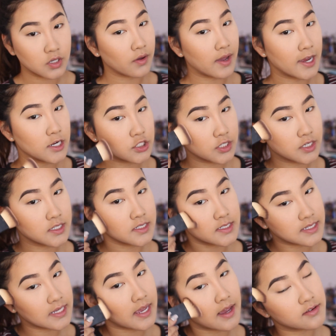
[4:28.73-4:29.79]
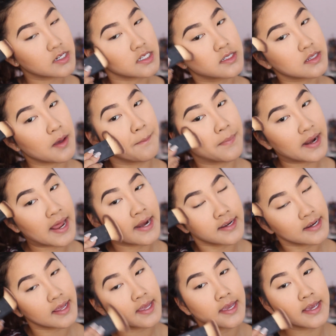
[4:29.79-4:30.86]
So as you can see, I'm just
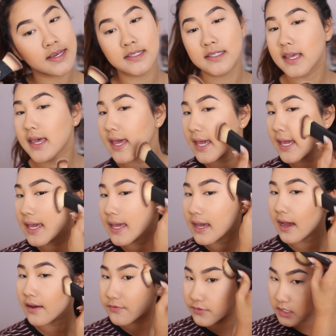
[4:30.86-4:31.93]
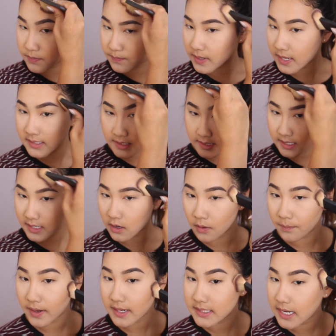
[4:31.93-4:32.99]
blending is key. I've just blended it
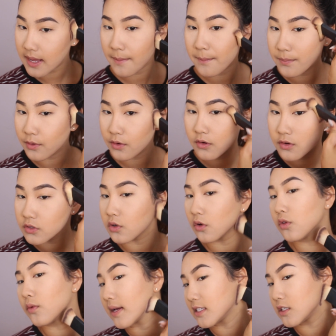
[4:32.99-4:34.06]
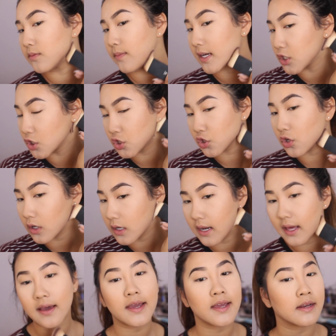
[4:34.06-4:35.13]
on my temples all the way to my
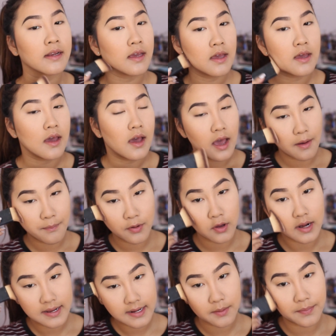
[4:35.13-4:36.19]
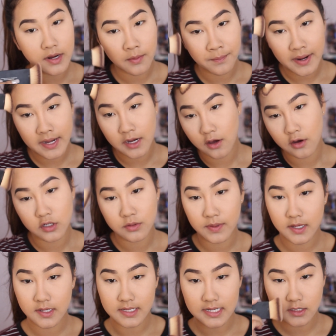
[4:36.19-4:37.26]
jawline. I put a little bit on my nose
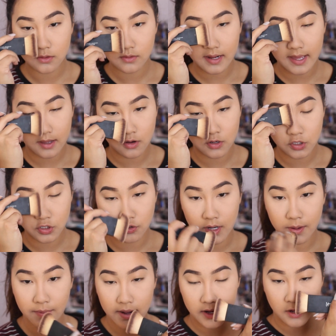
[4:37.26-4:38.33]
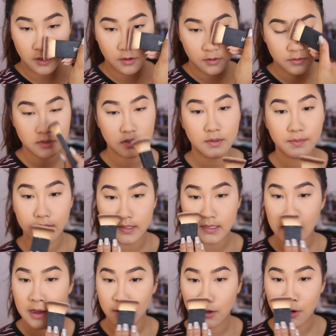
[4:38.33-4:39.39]
because I do like contouring my nose, but
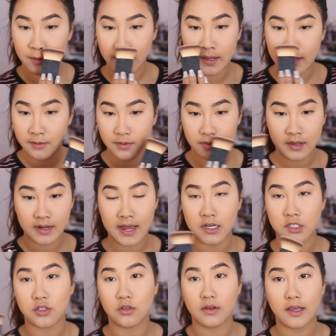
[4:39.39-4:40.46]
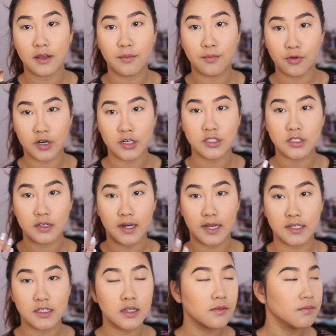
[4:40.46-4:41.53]
I'll go in with an actual like brush
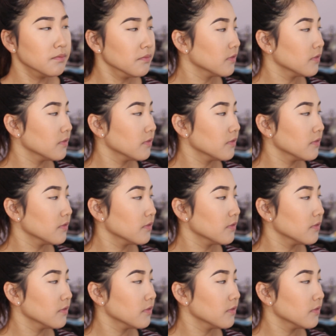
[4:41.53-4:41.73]
later.